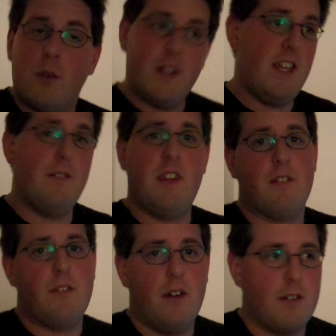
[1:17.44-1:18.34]
Good
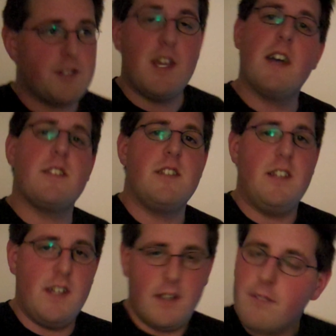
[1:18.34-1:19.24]
evening, folks. Yes,
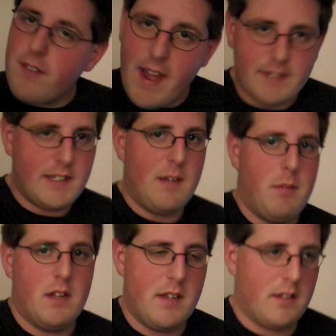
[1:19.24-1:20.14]
he did in fact get
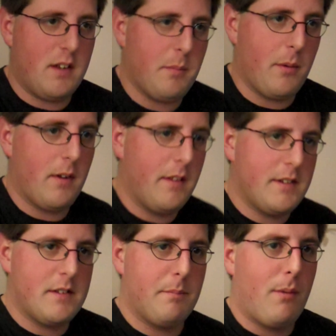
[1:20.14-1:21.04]
me addicted to
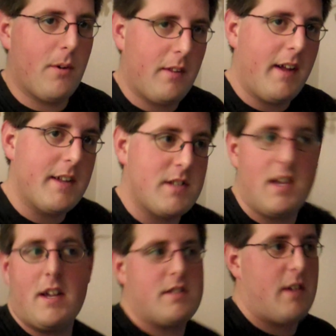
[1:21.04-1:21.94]
Borderlands, and
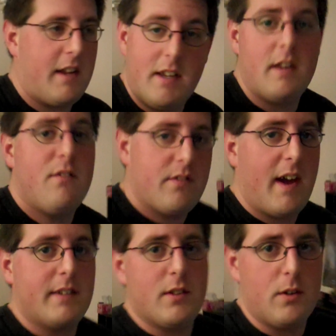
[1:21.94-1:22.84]
yes, I did in
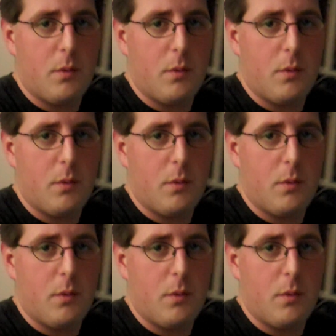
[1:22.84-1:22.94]
fact go